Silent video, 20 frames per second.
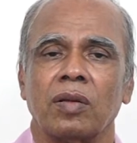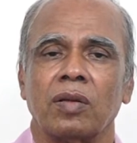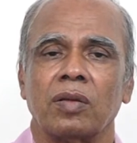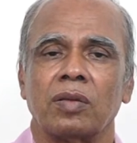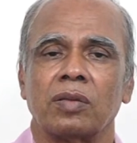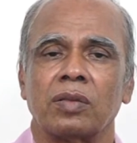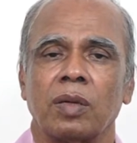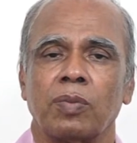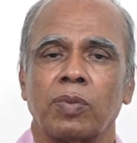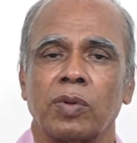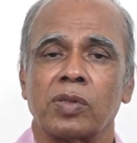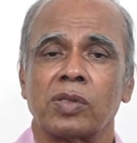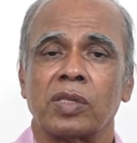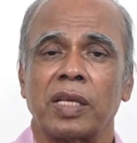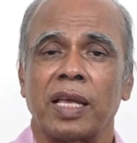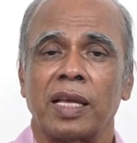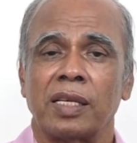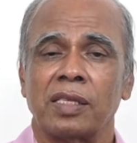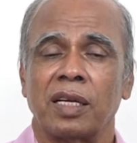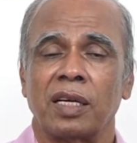Suppose the
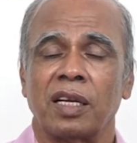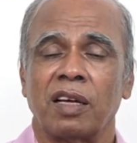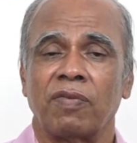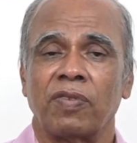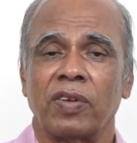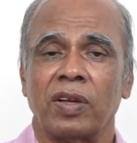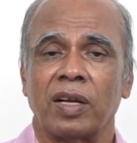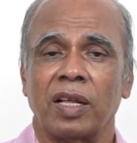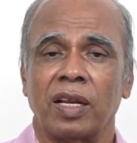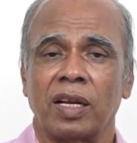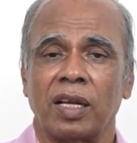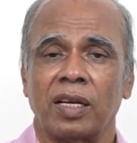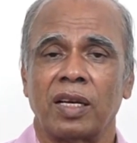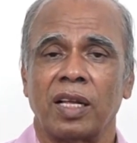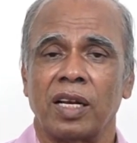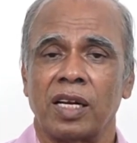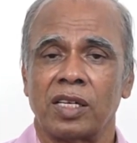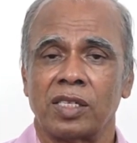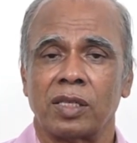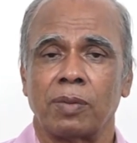agent of a
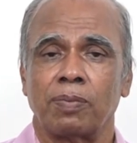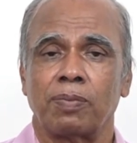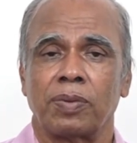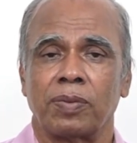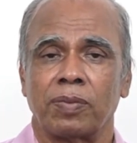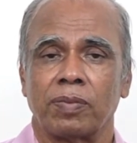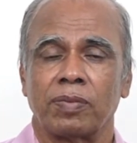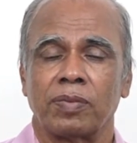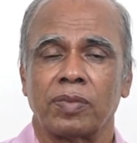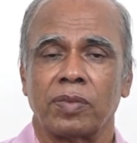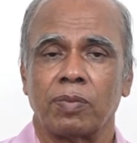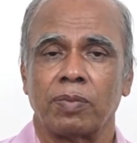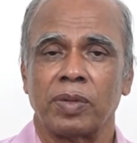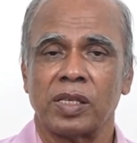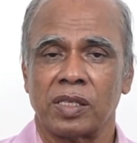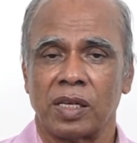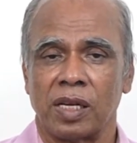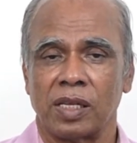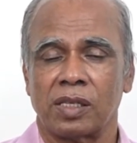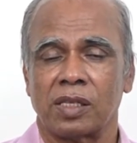dealership
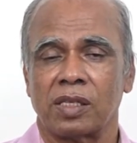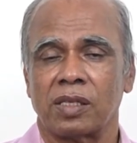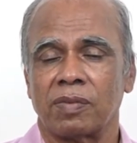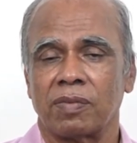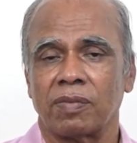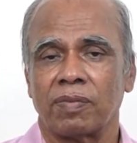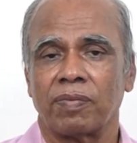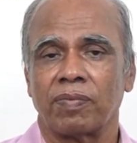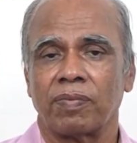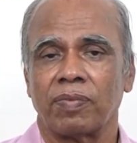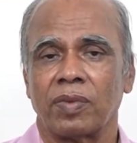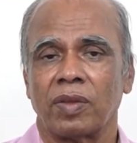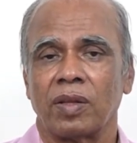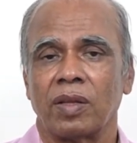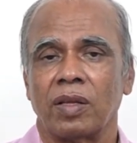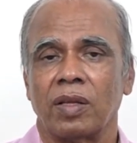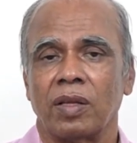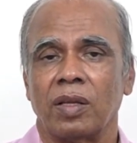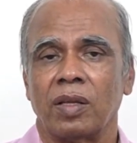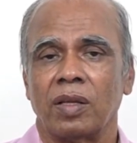business,
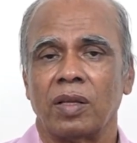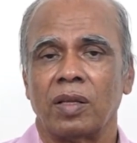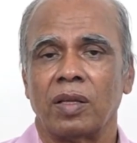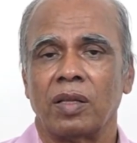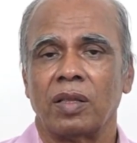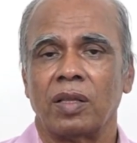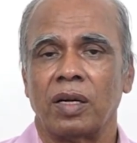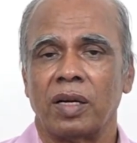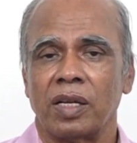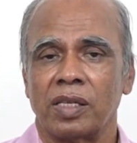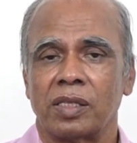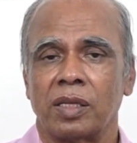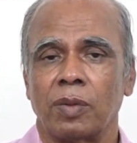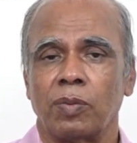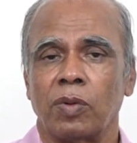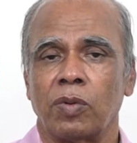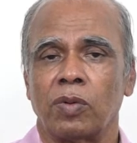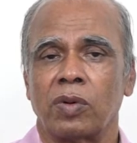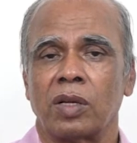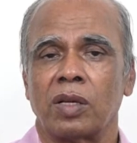the
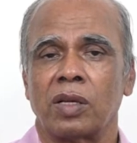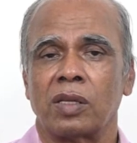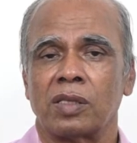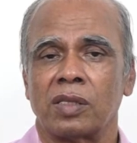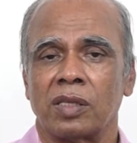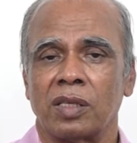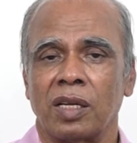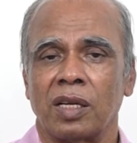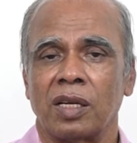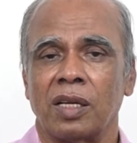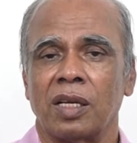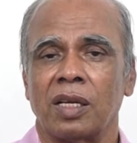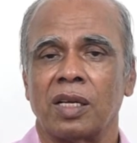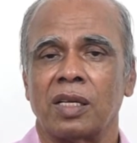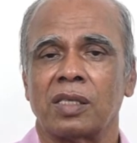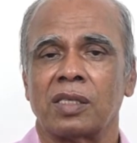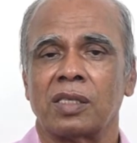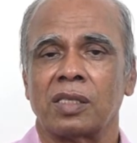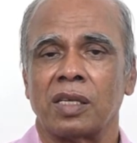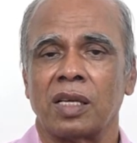distributors,
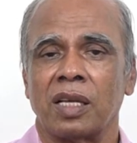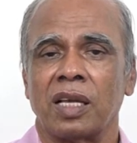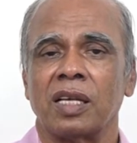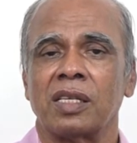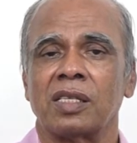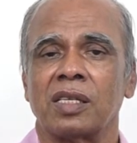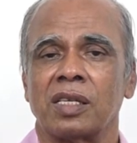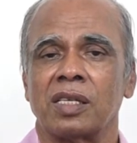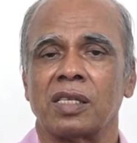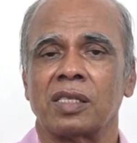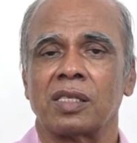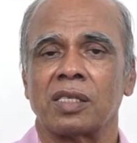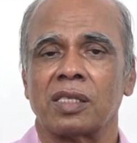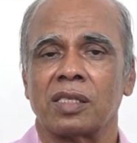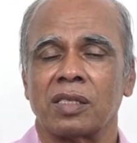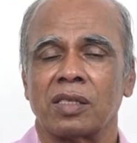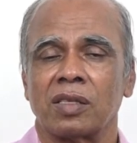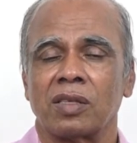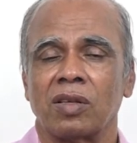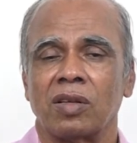dealers, agents,
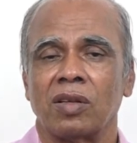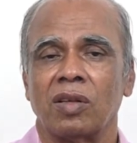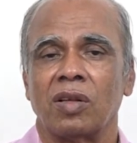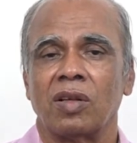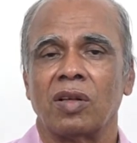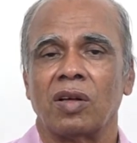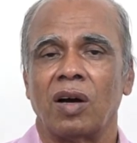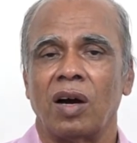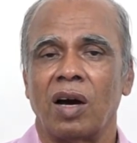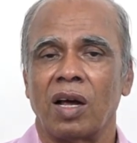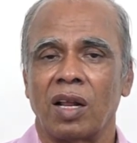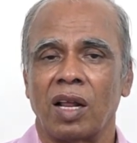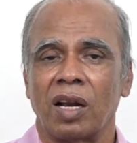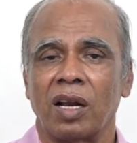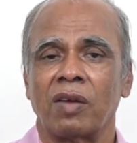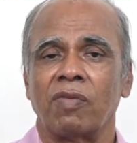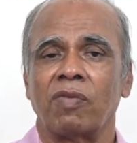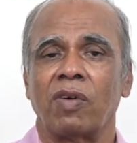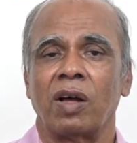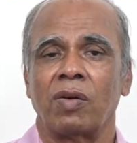all are
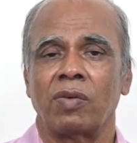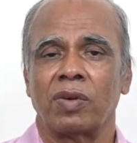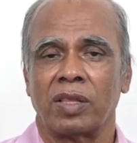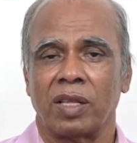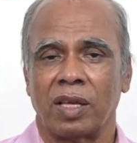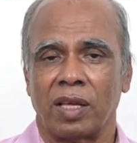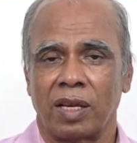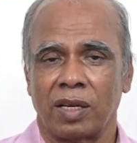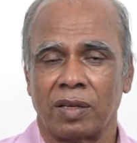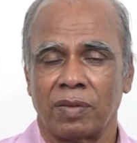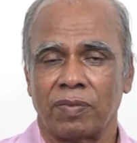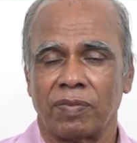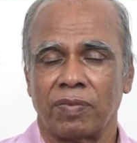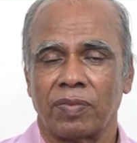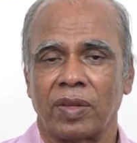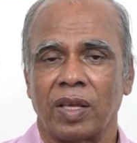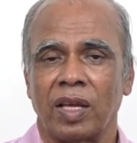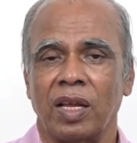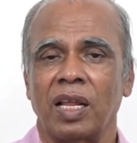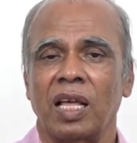involved there.
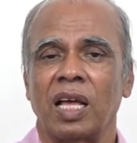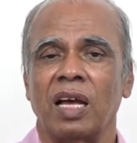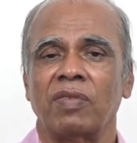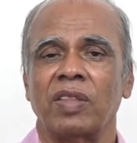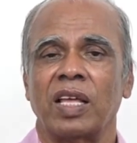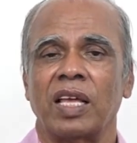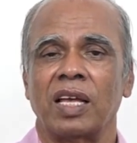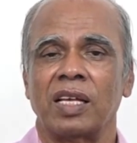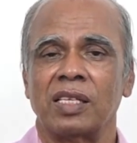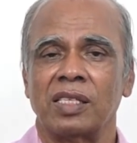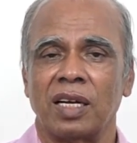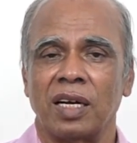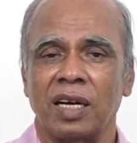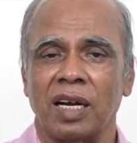Any of the agent